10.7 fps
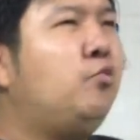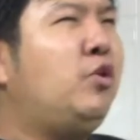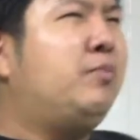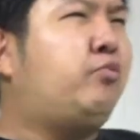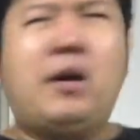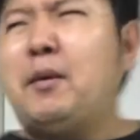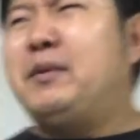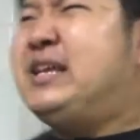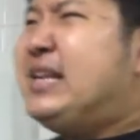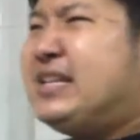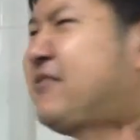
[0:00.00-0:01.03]
with
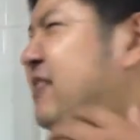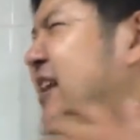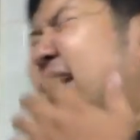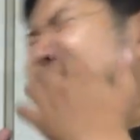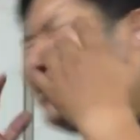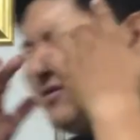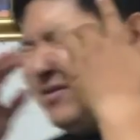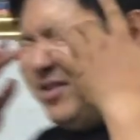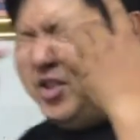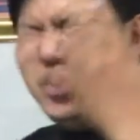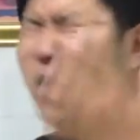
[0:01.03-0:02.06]
probably, the thing is,
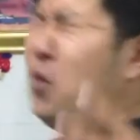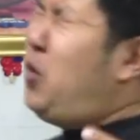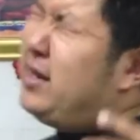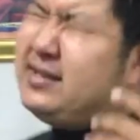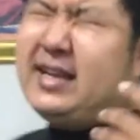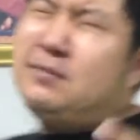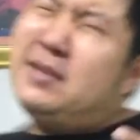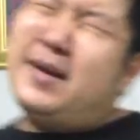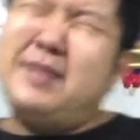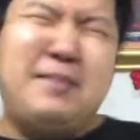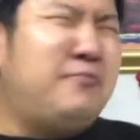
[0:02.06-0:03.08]
you know what, I'm,
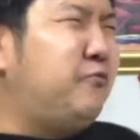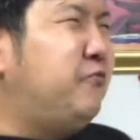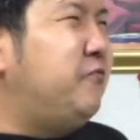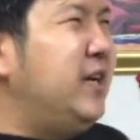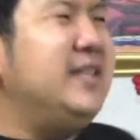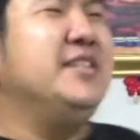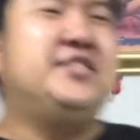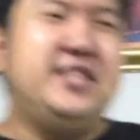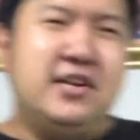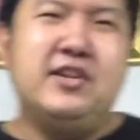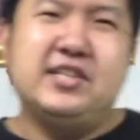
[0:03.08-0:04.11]
I'm, I'm really
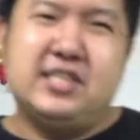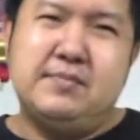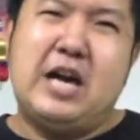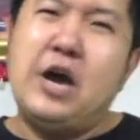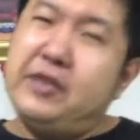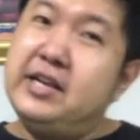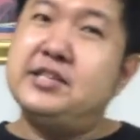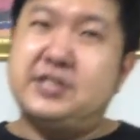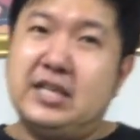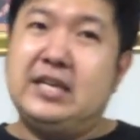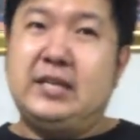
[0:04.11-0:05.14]
serious about
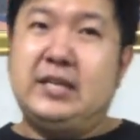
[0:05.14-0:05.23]
this